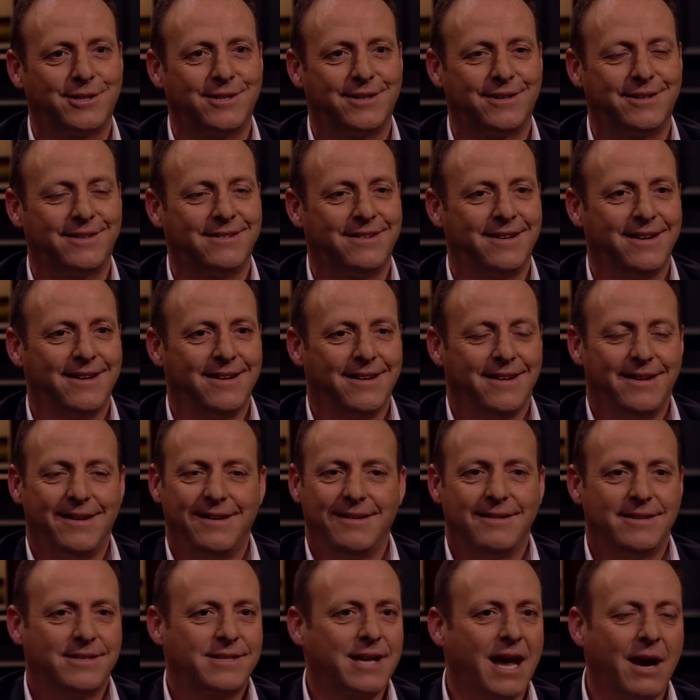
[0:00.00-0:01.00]
to
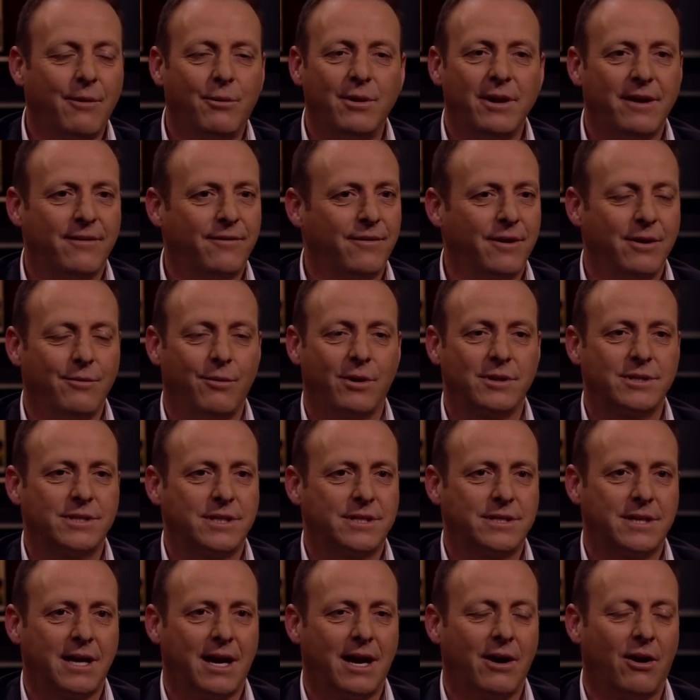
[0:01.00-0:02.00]
say whatever he wants
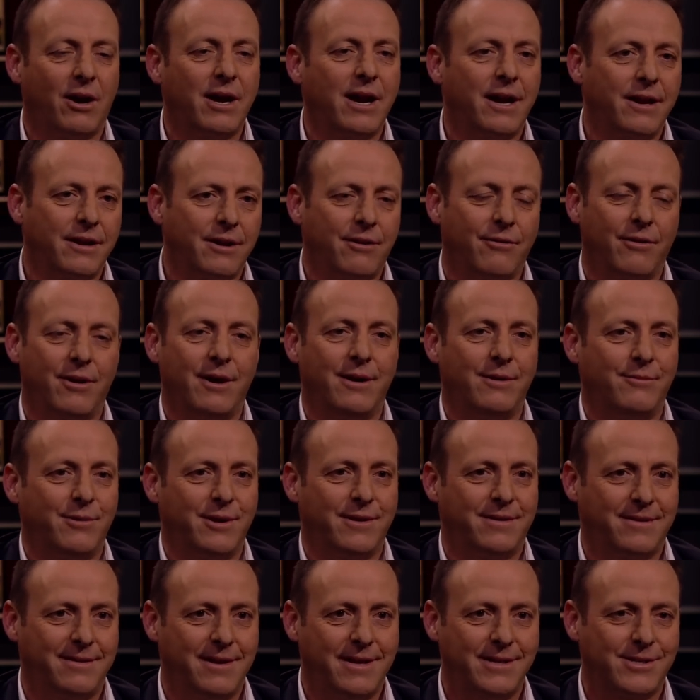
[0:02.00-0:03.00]
to say. I don't agree
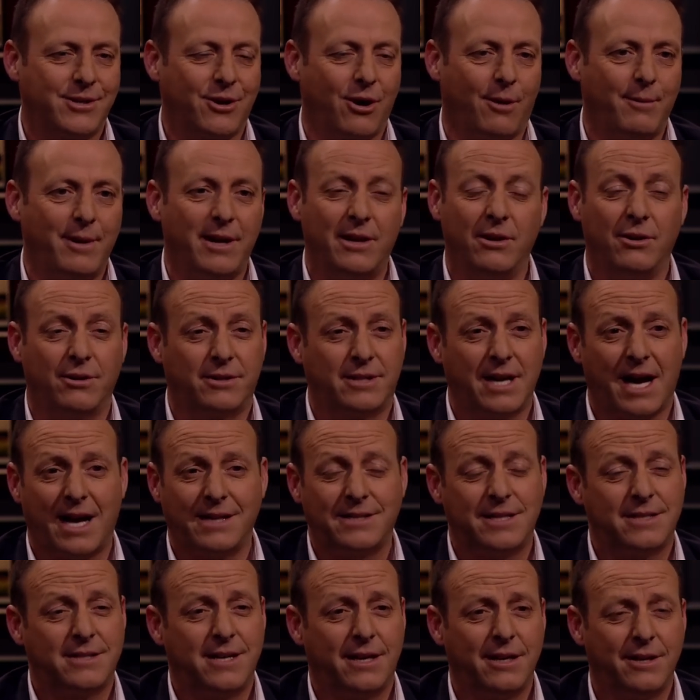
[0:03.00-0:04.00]
with his comment. Luke
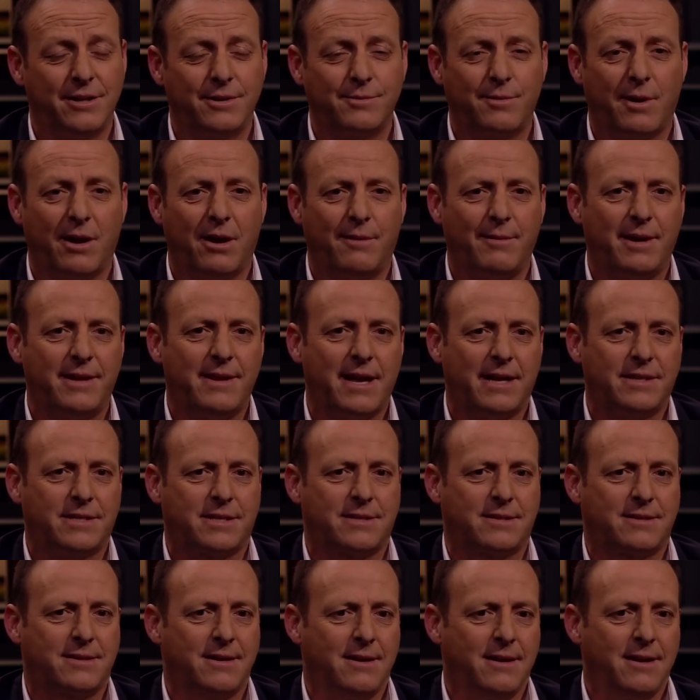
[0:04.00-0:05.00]
Darcy said it as well. I mean,
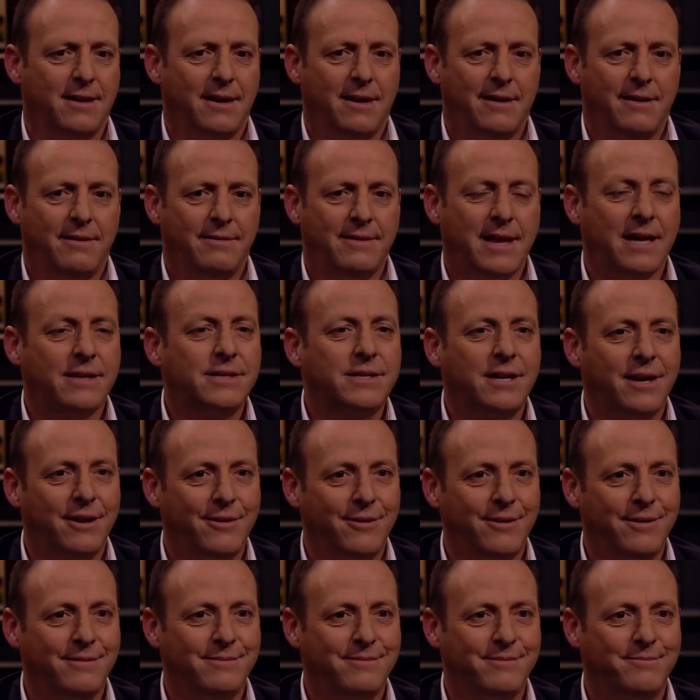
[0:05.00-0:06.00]
that's
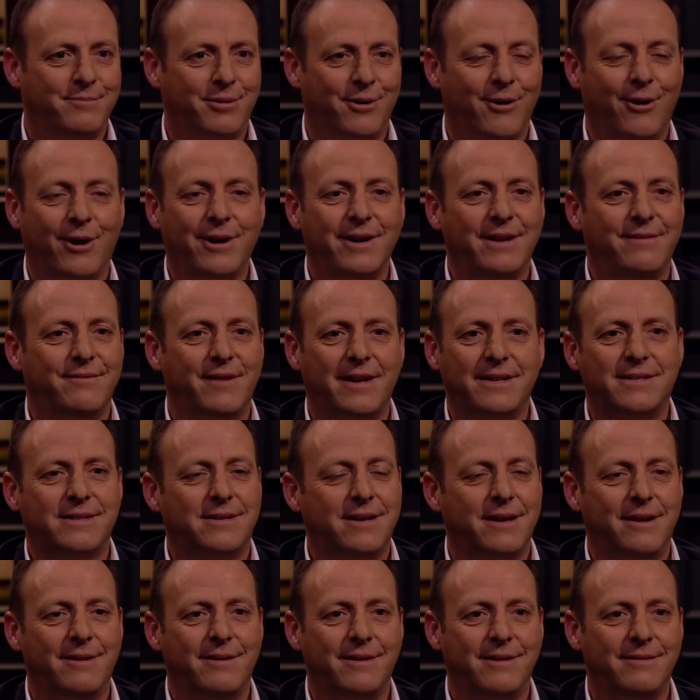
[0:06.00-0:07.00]
their prerogative. That's
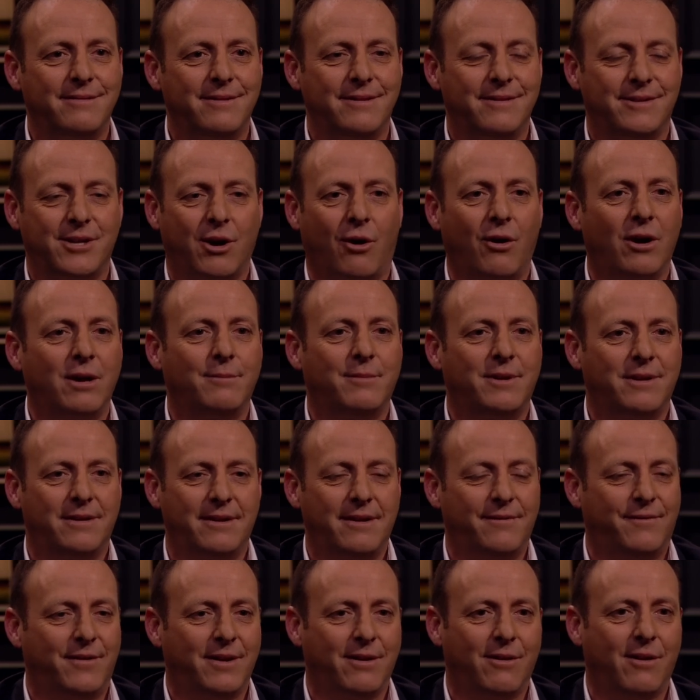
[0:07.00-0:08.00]
their
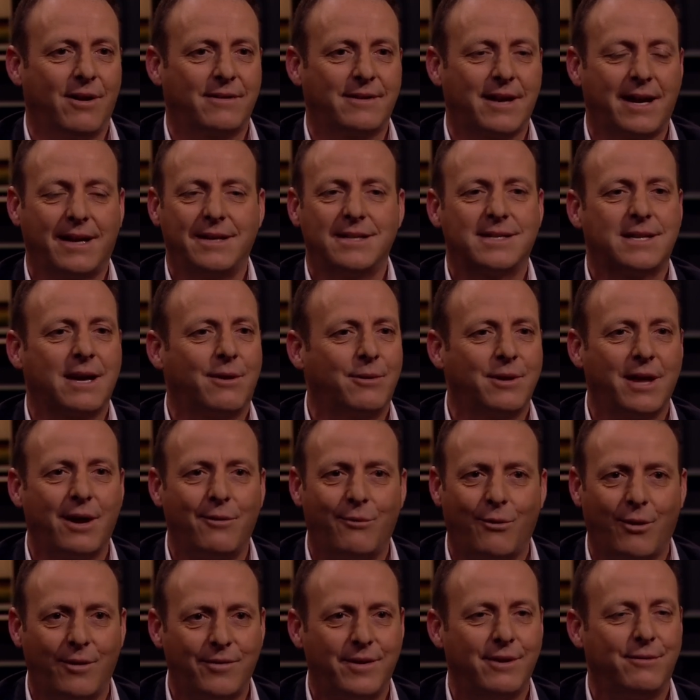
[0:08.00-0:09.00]
entitlement, if you like. They can say what they
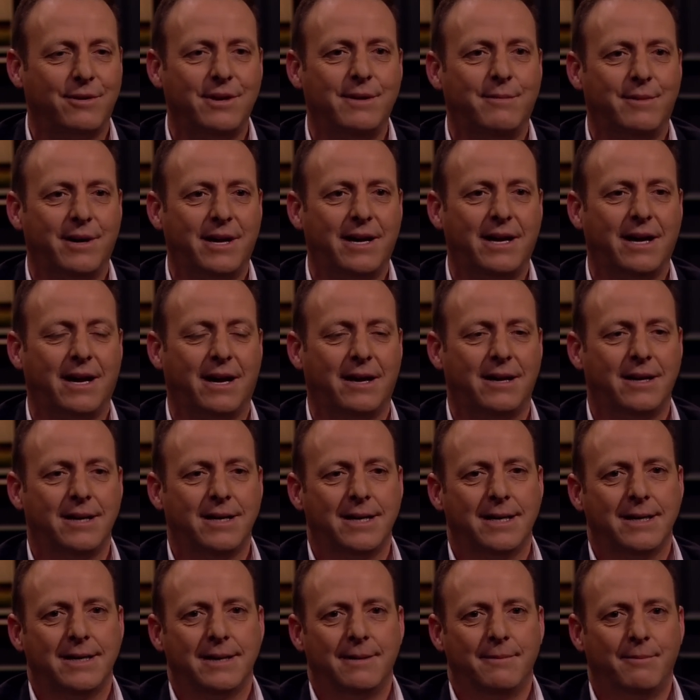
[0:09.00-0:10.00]
want. They're in the media.
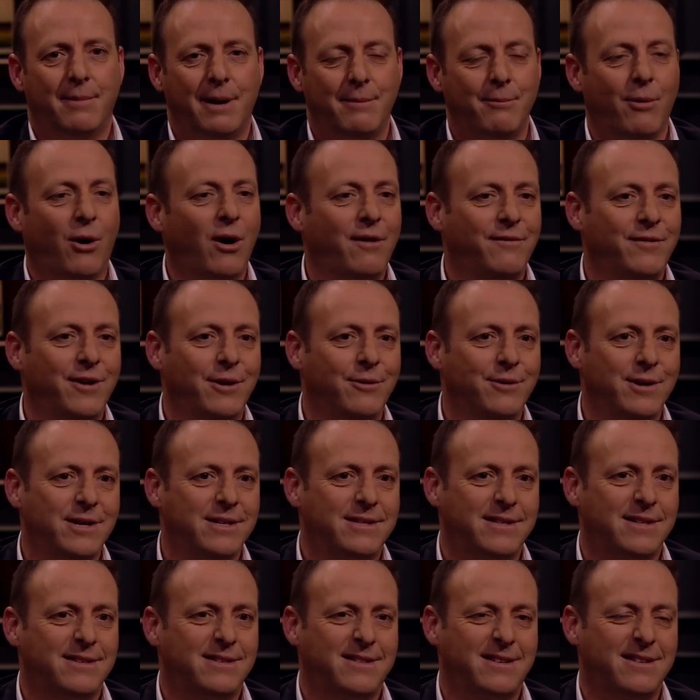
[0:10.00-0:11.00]
But my view
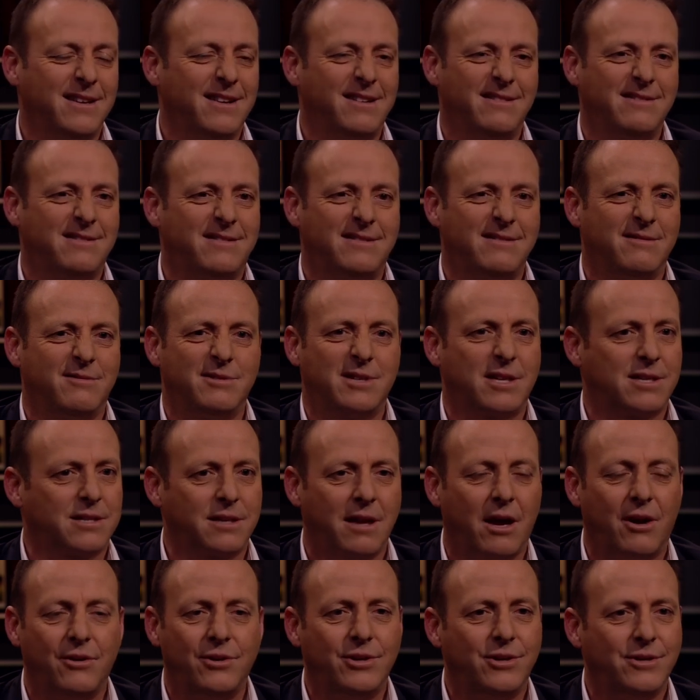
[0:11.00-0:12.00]
is it was a
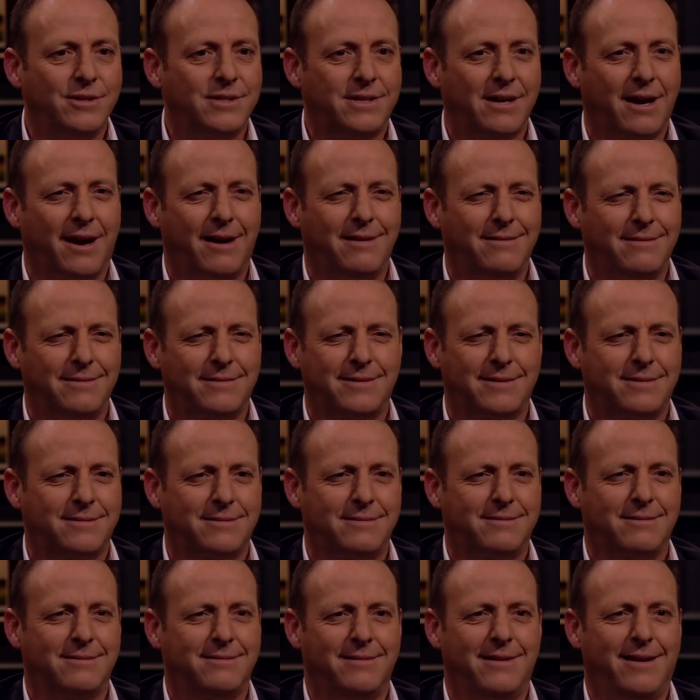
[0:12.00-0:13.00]
slow news day.
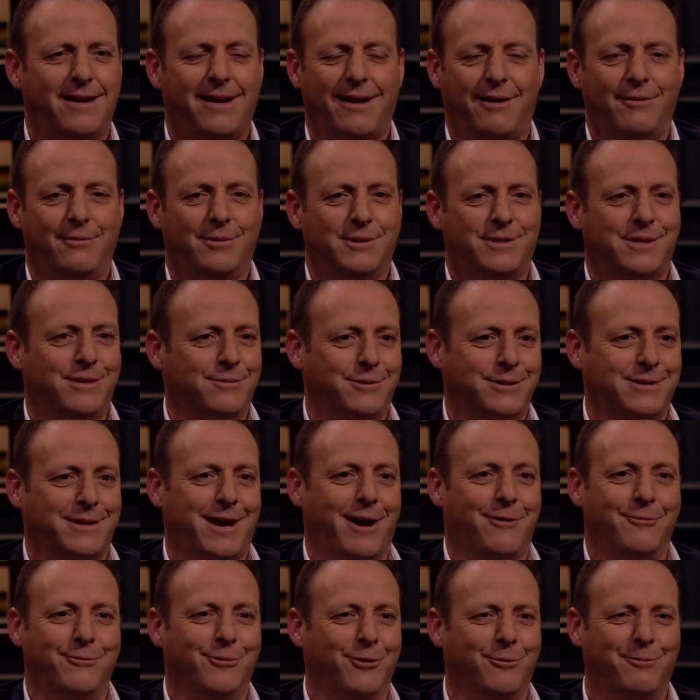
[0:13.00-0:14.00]
There was
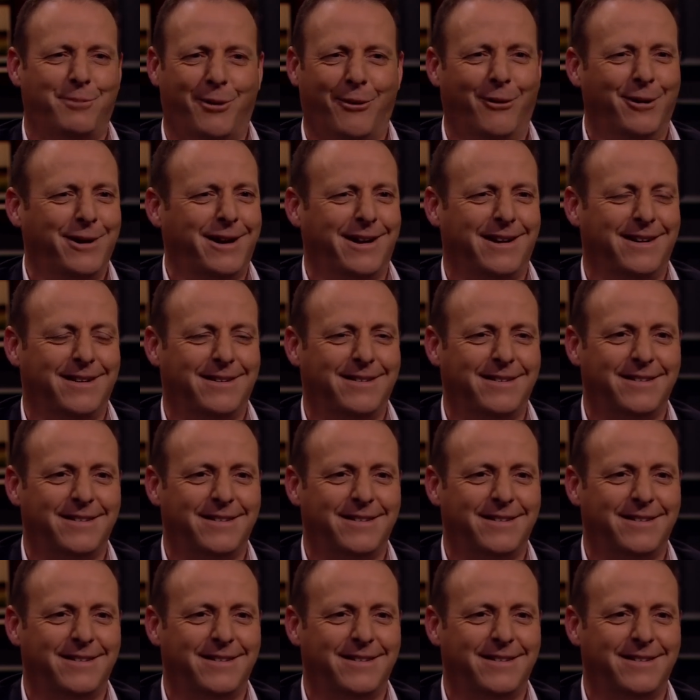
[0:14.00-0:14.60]
no real point in it.